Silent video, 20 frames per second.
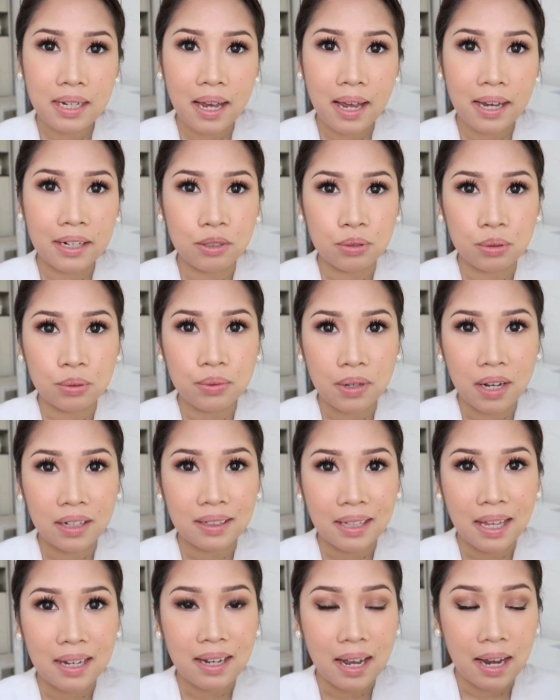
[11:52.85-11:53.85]
I do
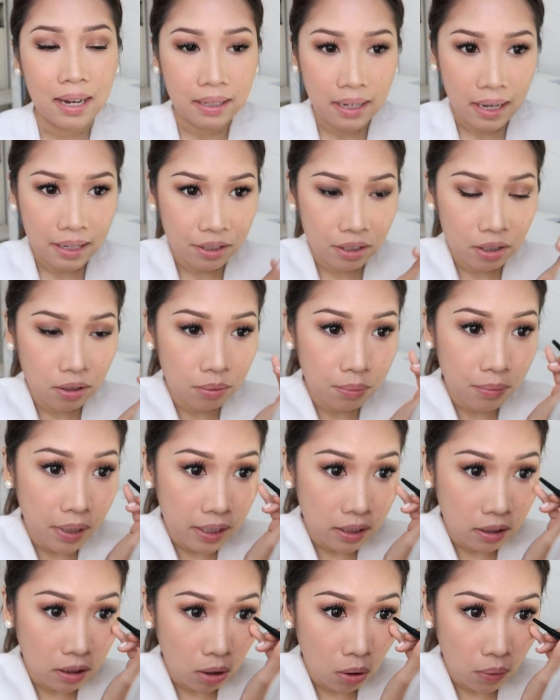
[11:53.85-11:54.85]
not like eyeliner on
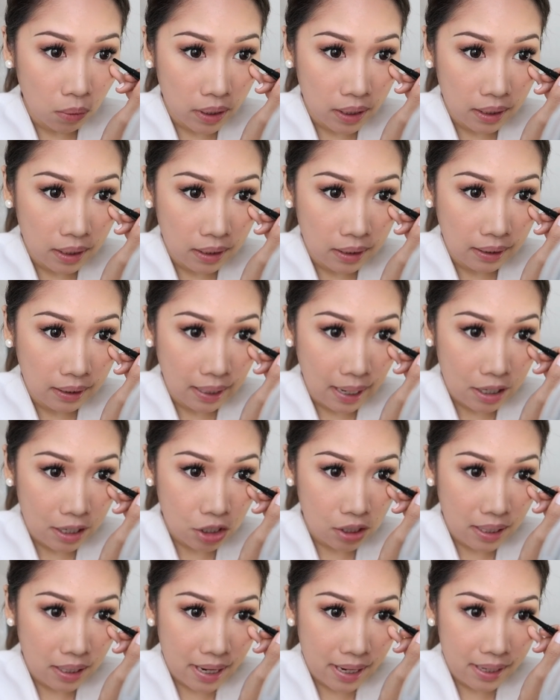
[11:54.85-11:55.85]
my lower
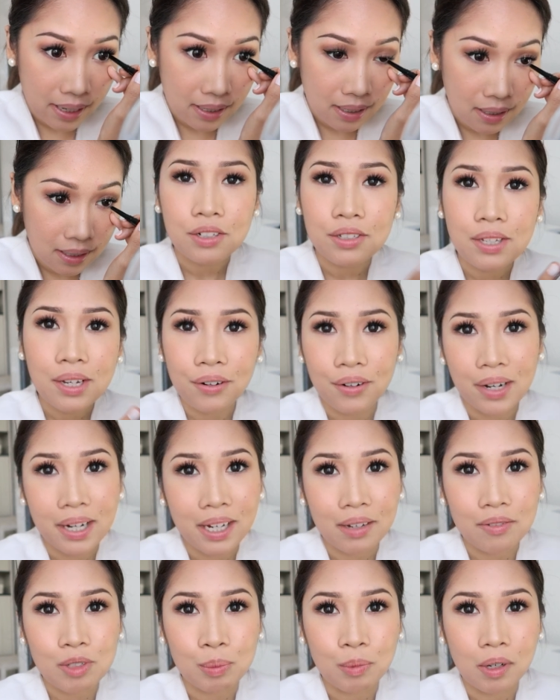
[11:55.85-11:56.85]
lash line because I
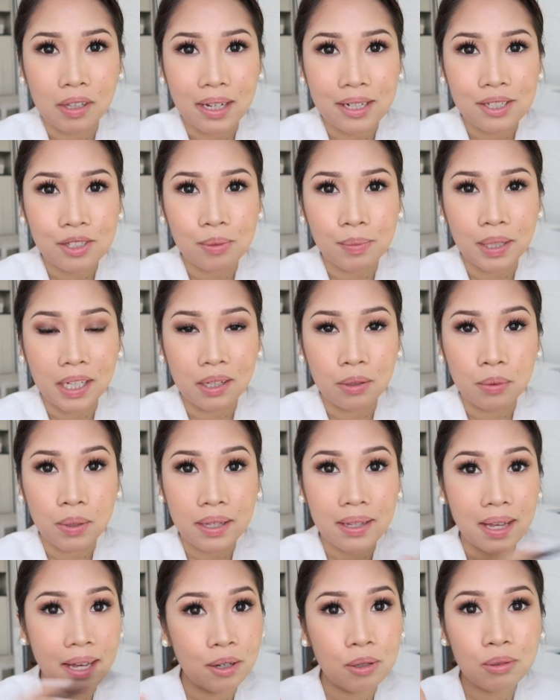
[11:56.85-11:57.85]
already have small eyes to begin
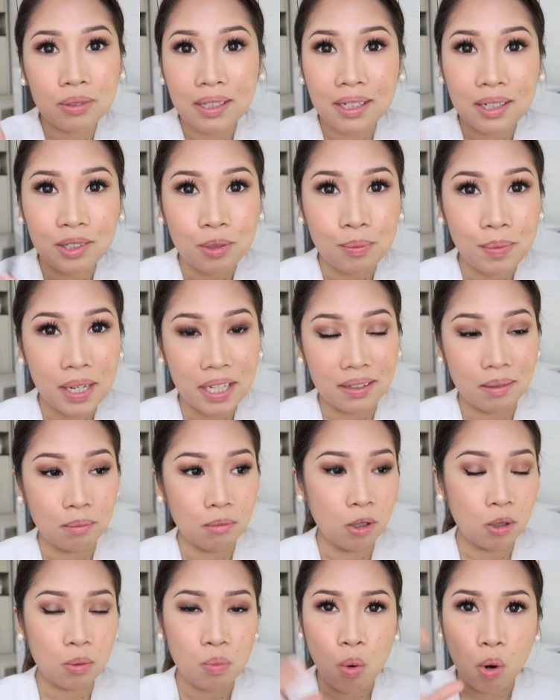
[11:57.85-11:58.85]
with. I don't need to make
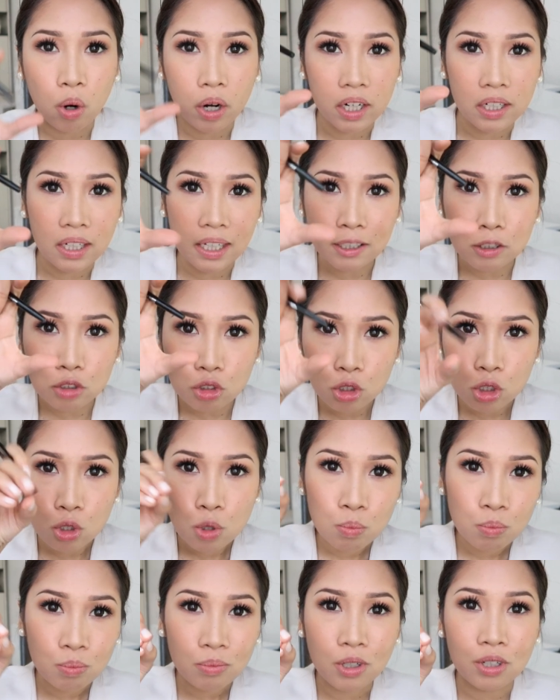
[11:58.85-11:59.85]
them look more like
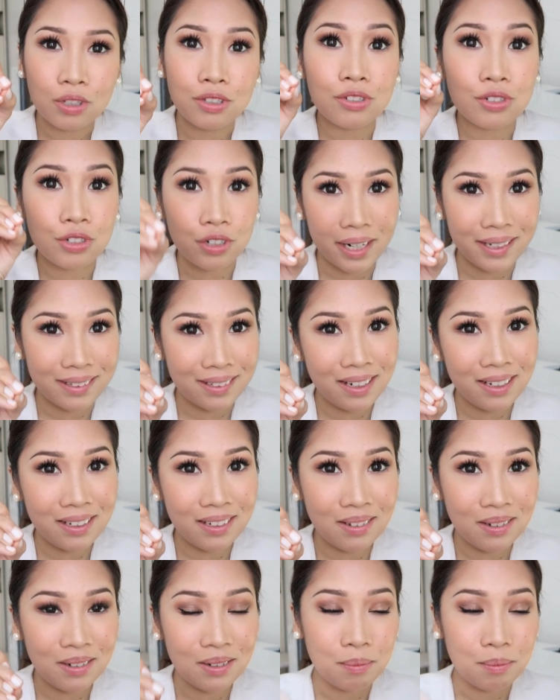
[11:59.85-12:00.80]
constricted